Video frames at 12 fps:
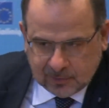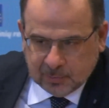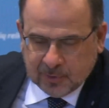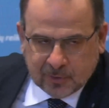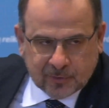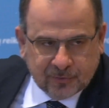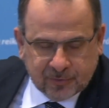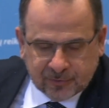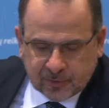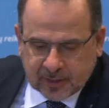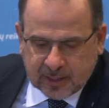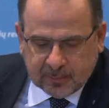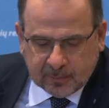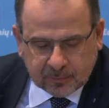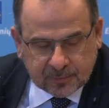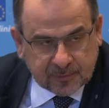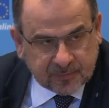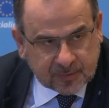not because she's not capable
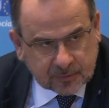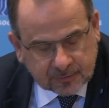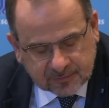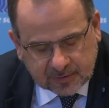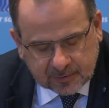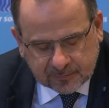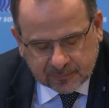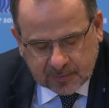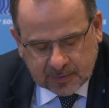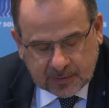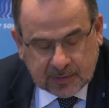to defend herself,